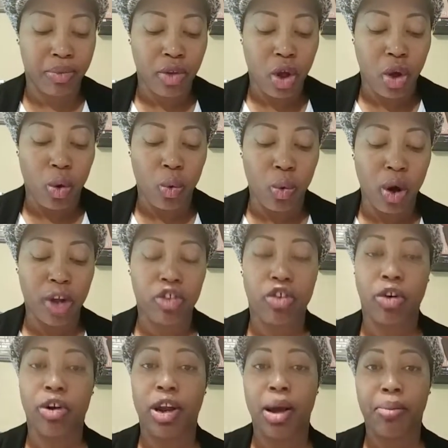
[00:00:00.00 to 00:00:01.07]
What's
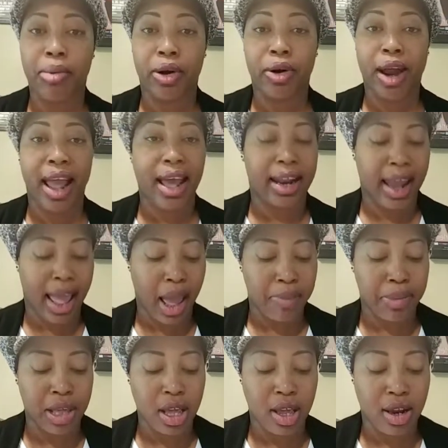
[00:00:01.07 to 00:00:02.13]
Your Number had a
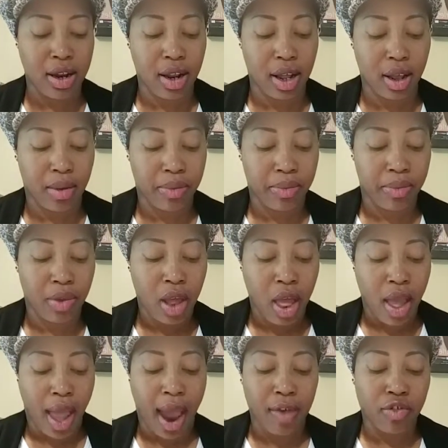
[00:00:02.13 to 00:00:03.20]
happy ending.
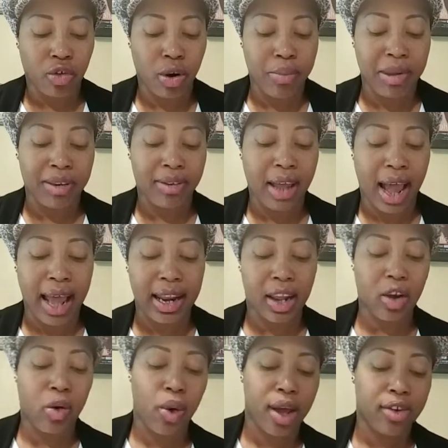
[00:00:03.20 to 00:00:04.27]
After a
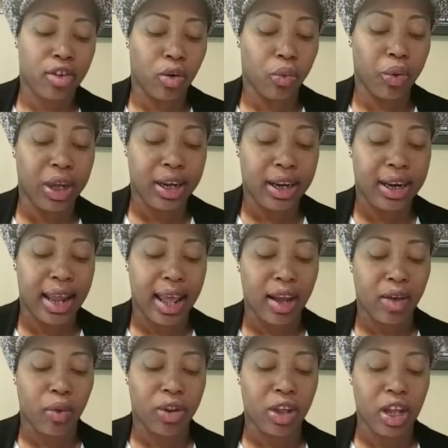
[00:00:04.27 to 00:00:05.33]
misguided quest to reconnect
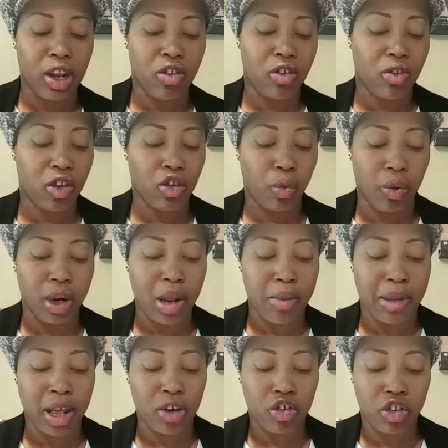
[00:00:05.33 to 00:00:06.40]
with each of the 20
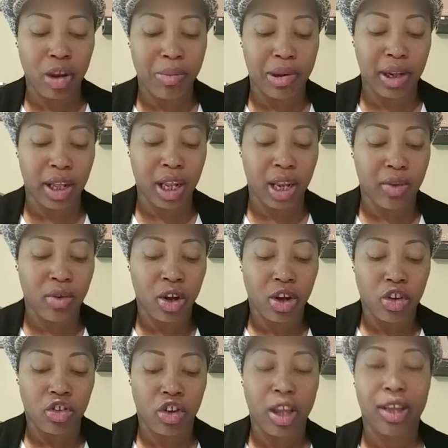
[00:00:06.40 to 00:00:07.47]
men she believed
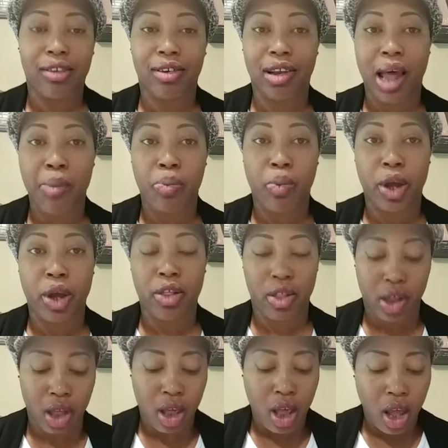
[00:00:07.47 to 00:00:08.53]
she had slept
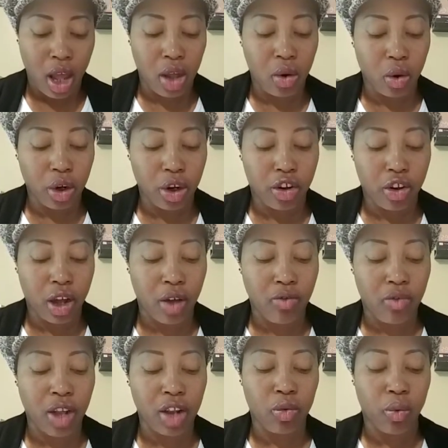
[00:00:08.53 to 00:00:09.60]
with in order to
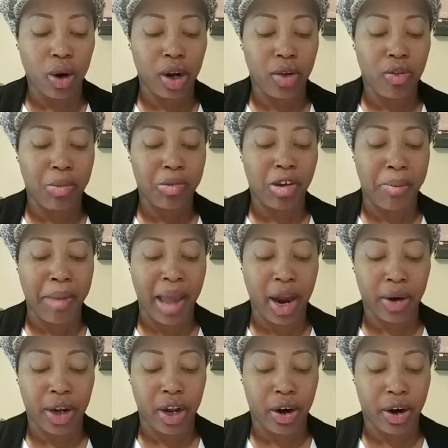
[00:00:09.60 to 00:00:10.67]
convince one of them to
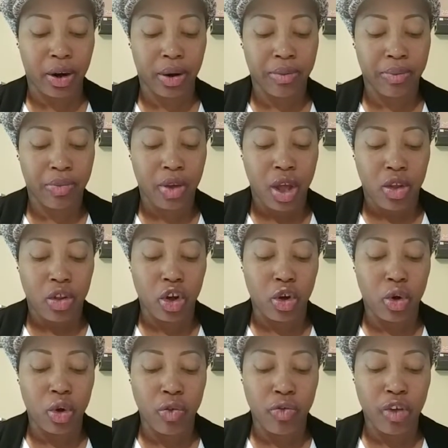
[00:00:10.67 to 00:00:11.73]
marry her,
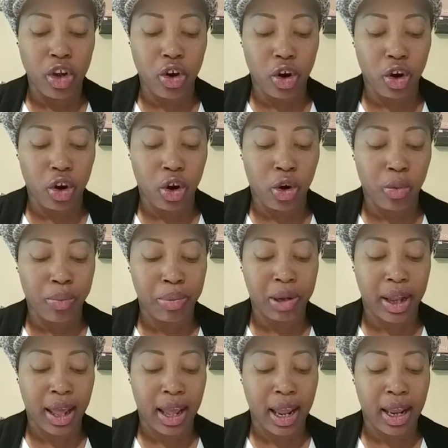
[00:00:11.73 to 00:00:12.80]
the goofy girl
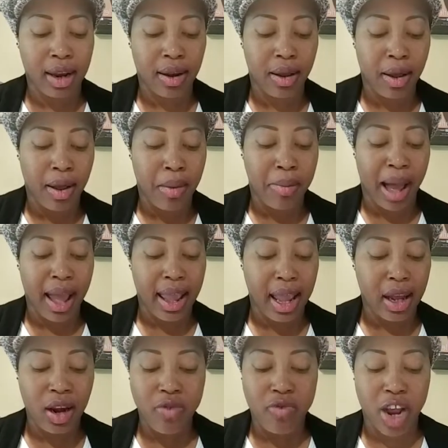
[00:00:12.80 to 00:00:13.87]
played by
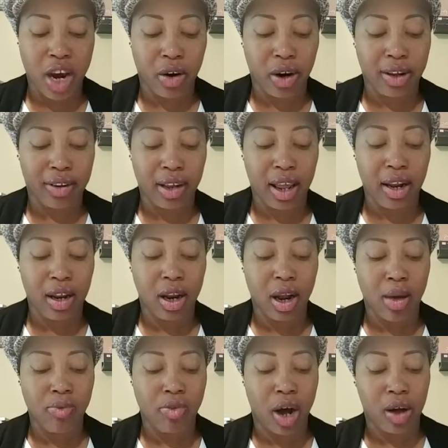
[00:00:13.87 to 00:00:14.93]
Anna Faris ended
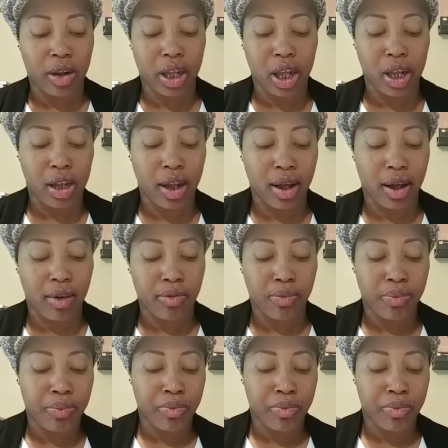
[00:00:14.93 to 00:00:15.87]
up falling in love.